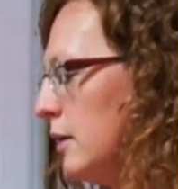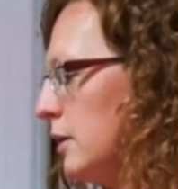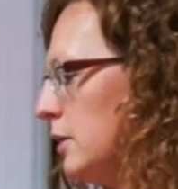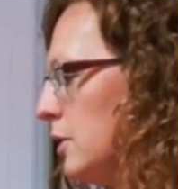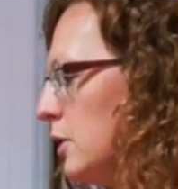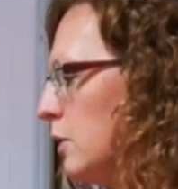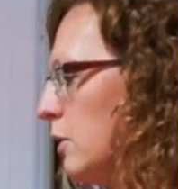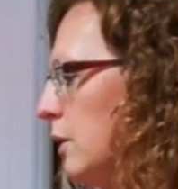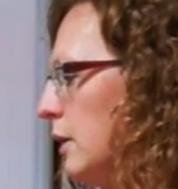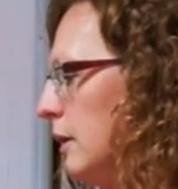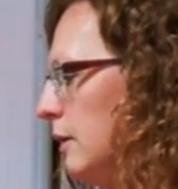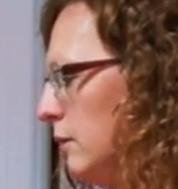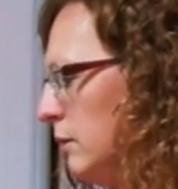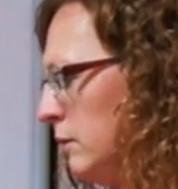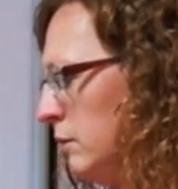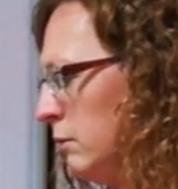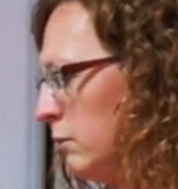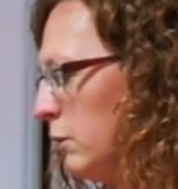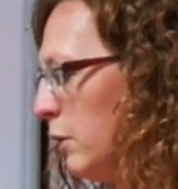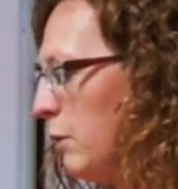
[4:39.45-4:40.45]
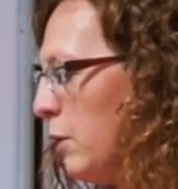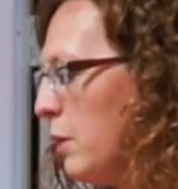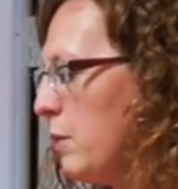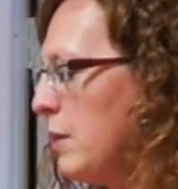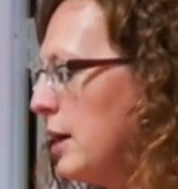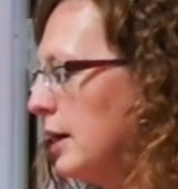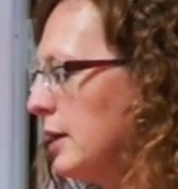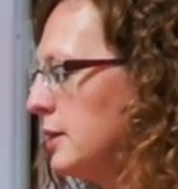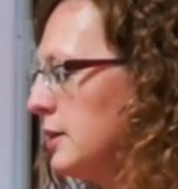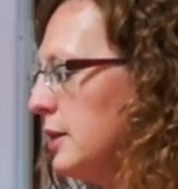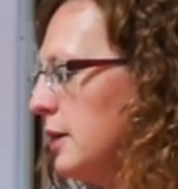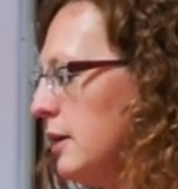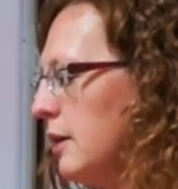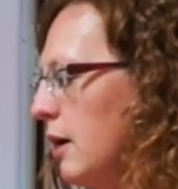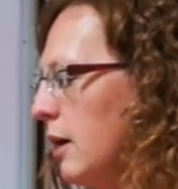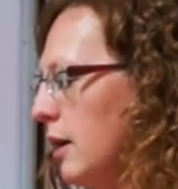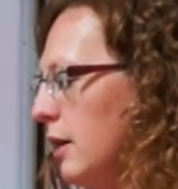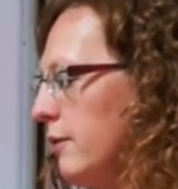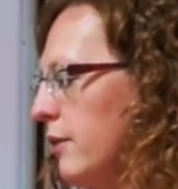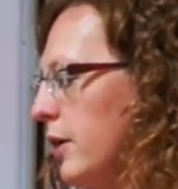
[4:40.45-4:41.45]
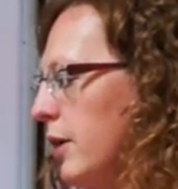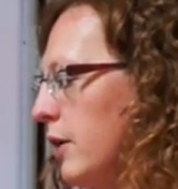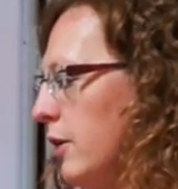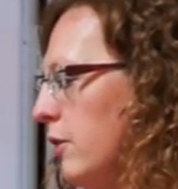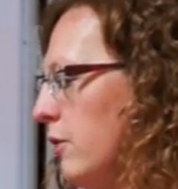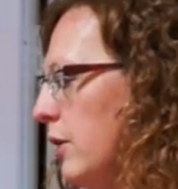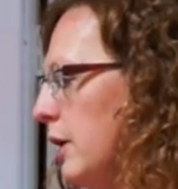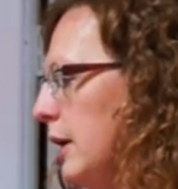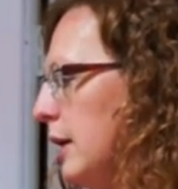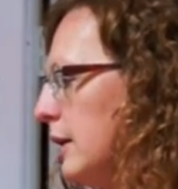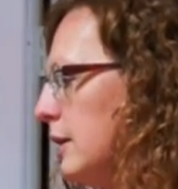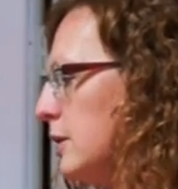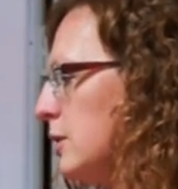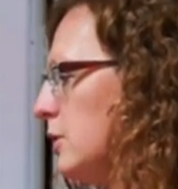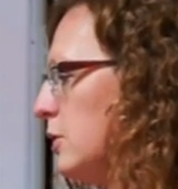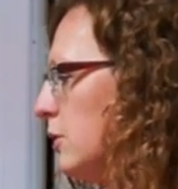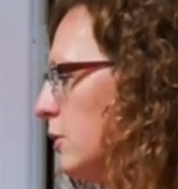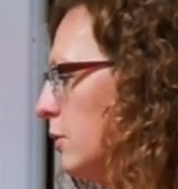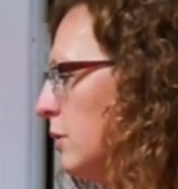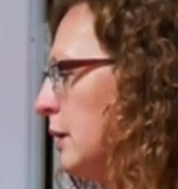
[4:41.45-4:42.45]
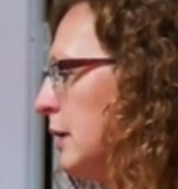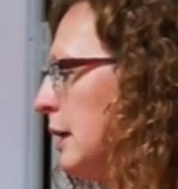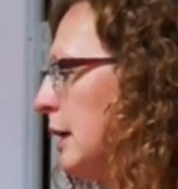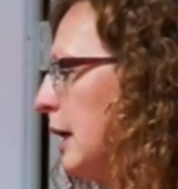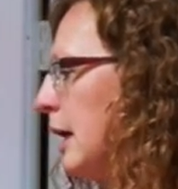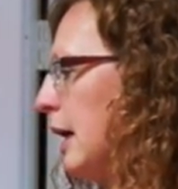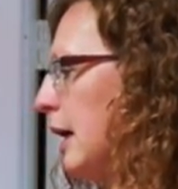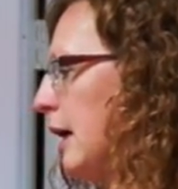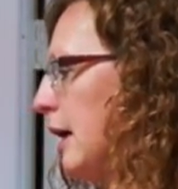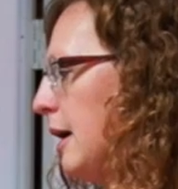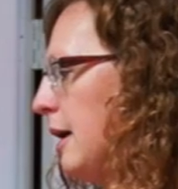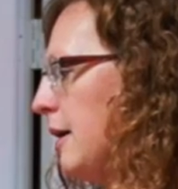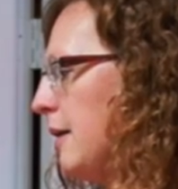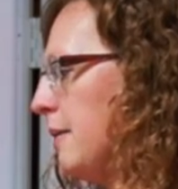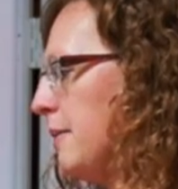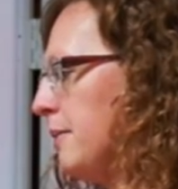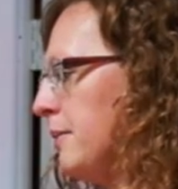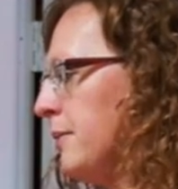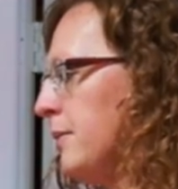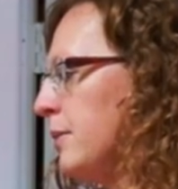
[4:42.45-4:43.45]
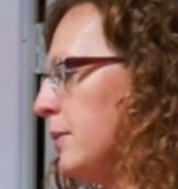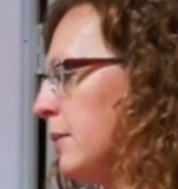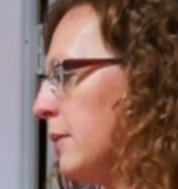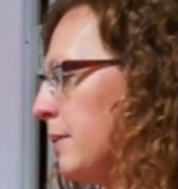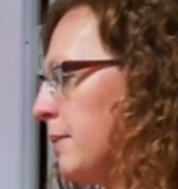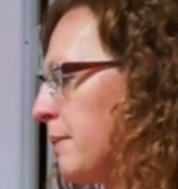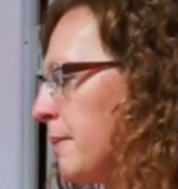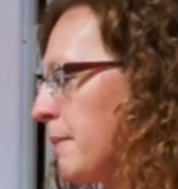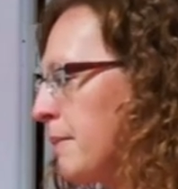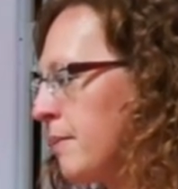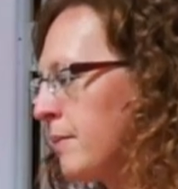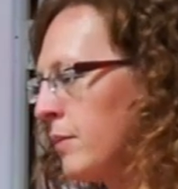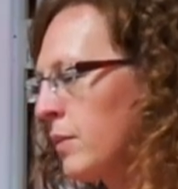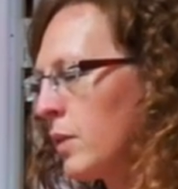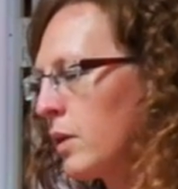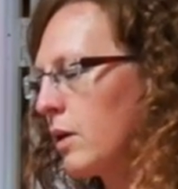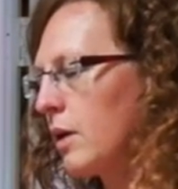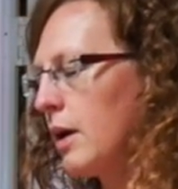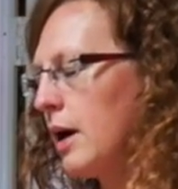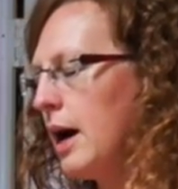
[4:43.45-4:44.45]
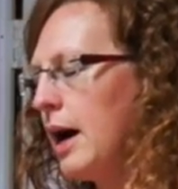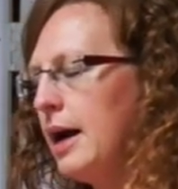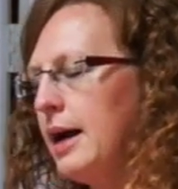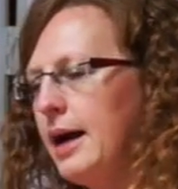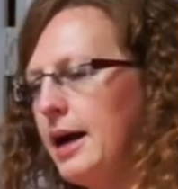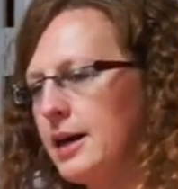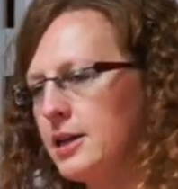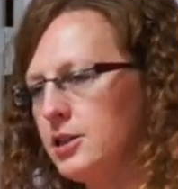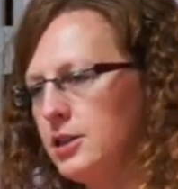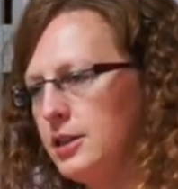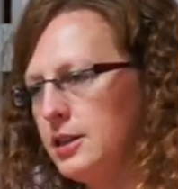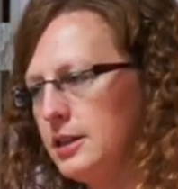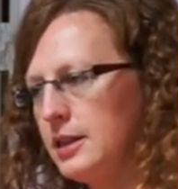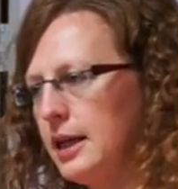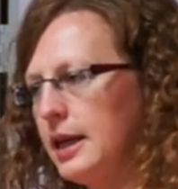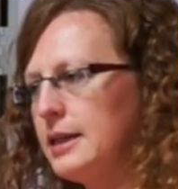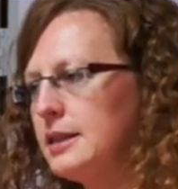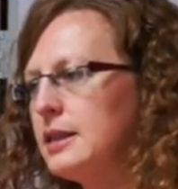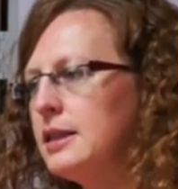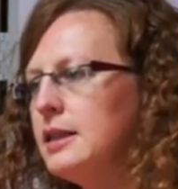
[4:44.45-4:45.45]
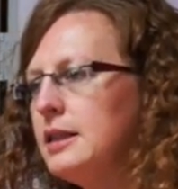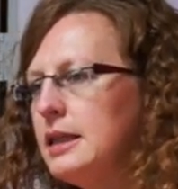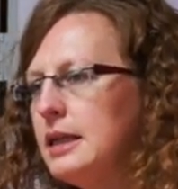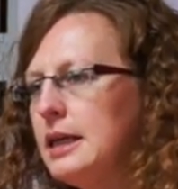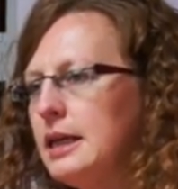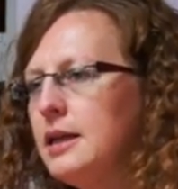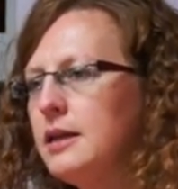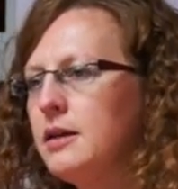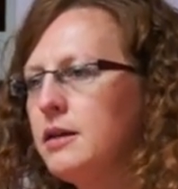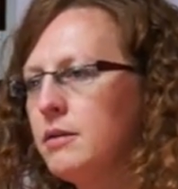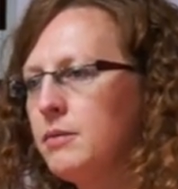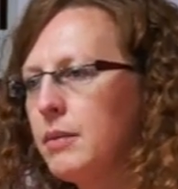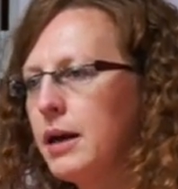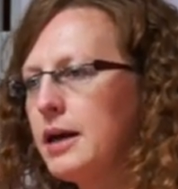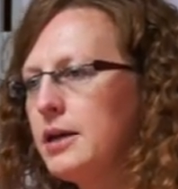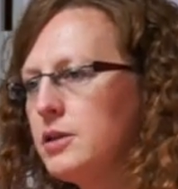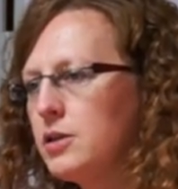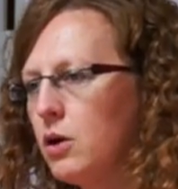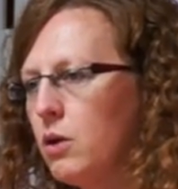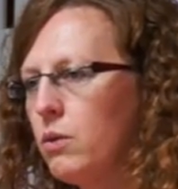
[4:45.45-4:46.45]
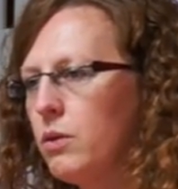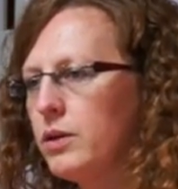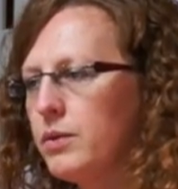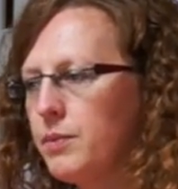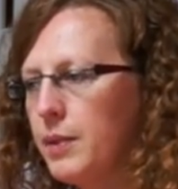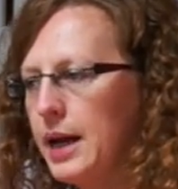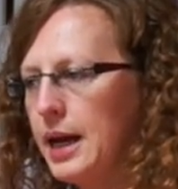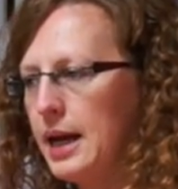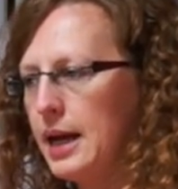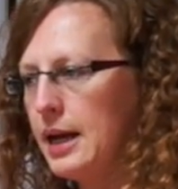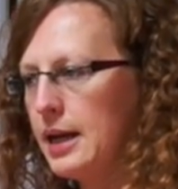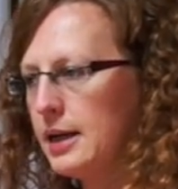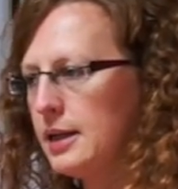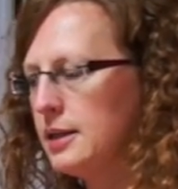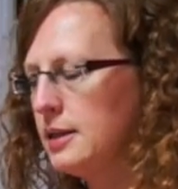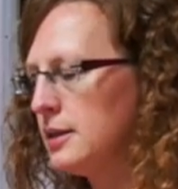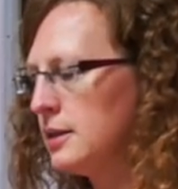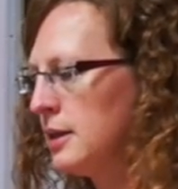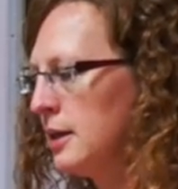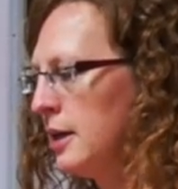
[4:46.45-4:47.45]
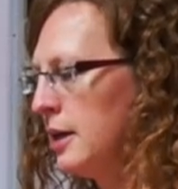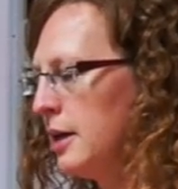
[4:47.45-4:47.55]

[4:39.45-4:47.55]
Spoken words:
So when we mix in all of our ingredients too, I actually like to knead my dough with my hands.